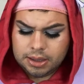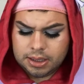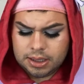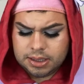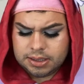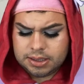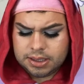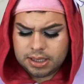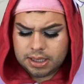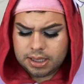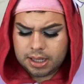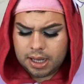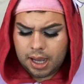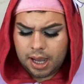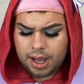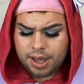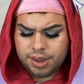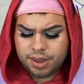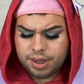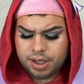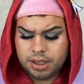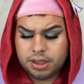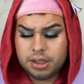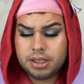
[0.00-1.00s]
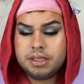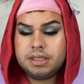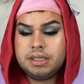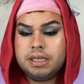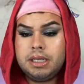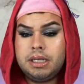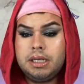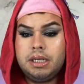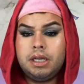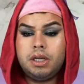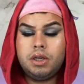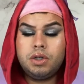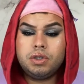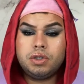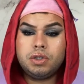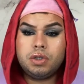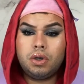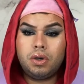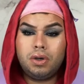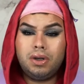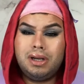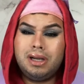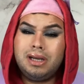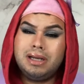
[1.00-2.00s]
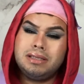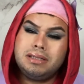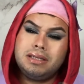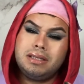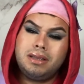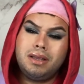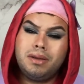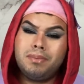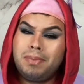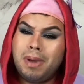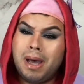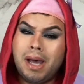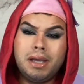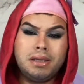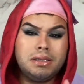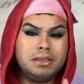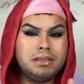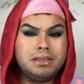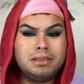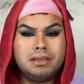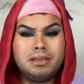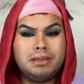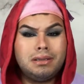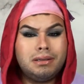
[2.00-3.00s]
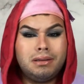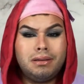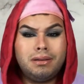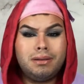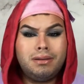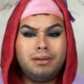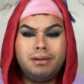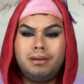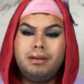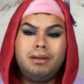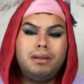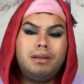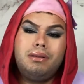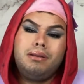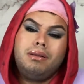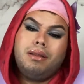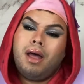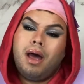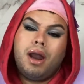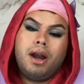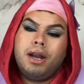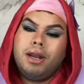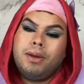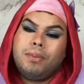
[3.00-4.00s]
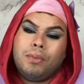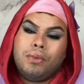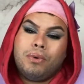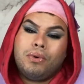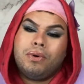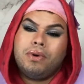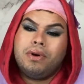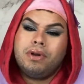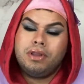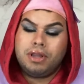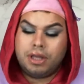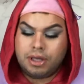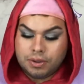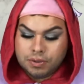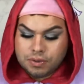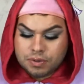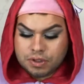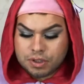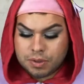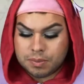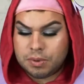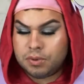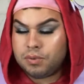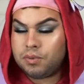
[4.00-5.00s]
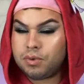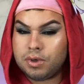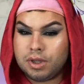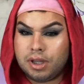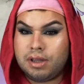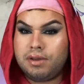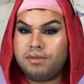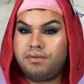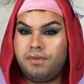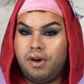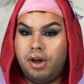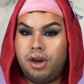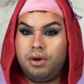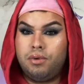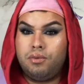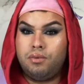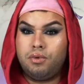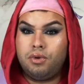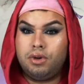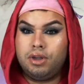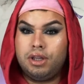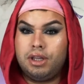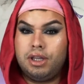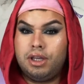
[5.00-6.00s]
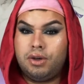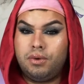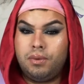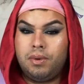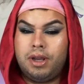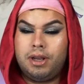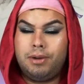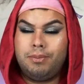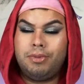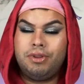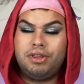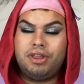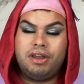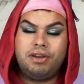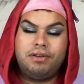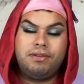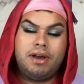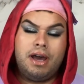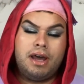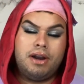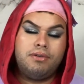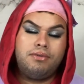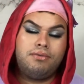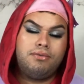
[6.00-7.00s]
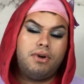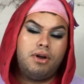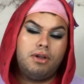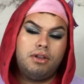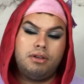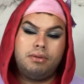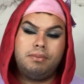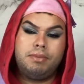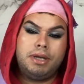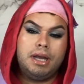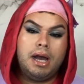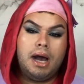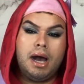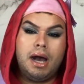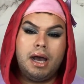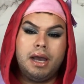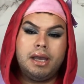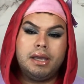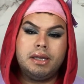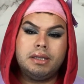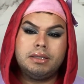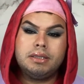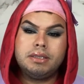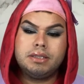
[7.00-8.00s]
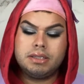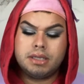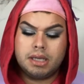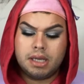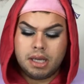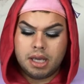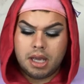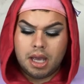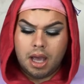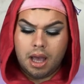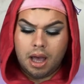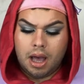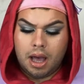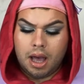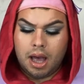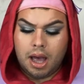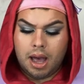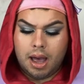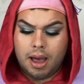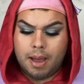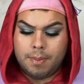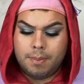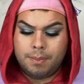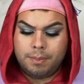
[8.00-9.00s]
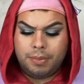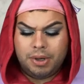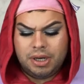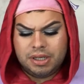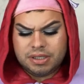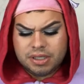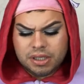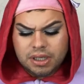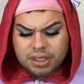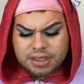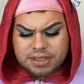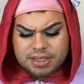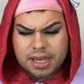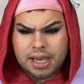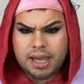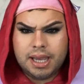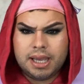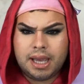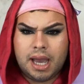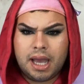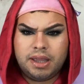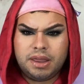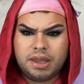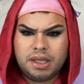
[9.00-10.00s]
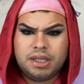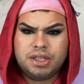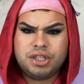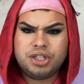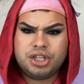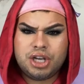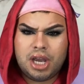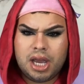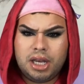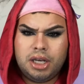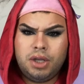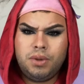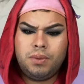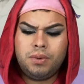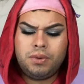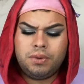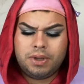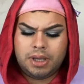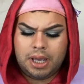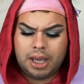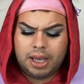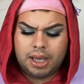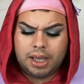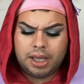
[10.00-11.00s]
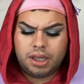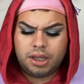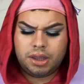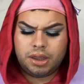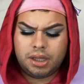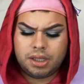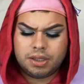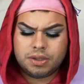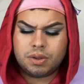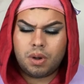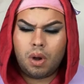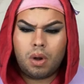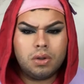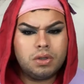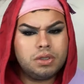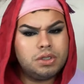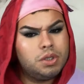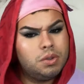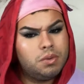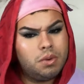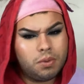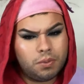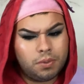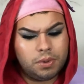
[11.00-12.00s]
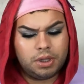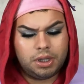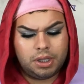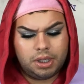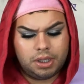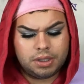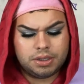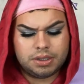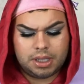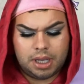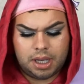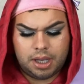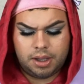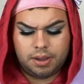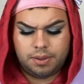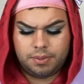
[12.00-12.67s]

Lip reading: Listen, I think the skincare is good. Is it the best? Not anymore. They used to be really fun and really great, but they've kind of fallen behind. But it's a good day. I think January 8th is also a really good day.